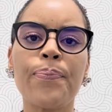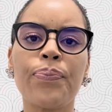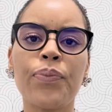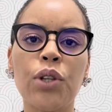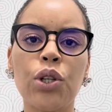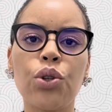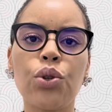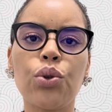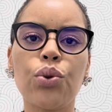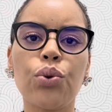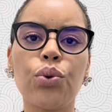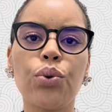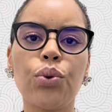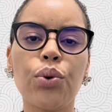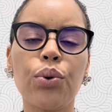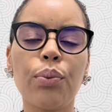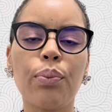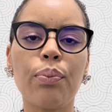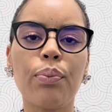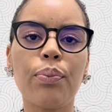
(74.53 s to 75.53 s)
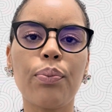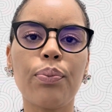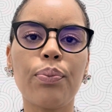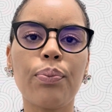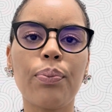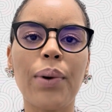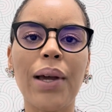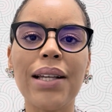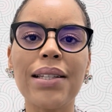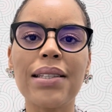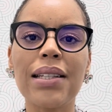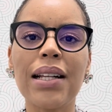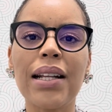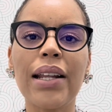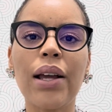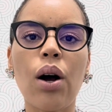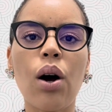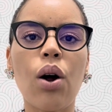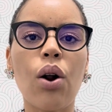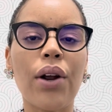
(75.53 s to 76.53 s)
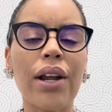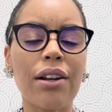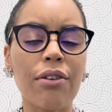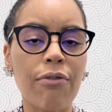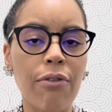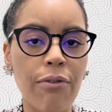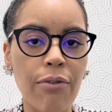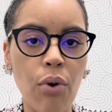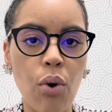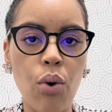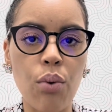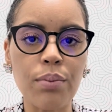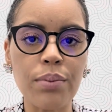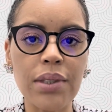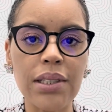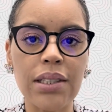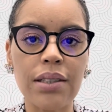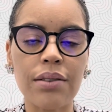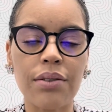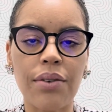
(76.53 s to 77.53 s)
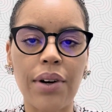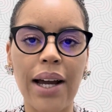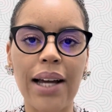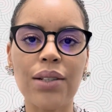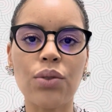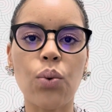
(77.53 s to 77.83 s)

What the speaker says: you basically are informed, right?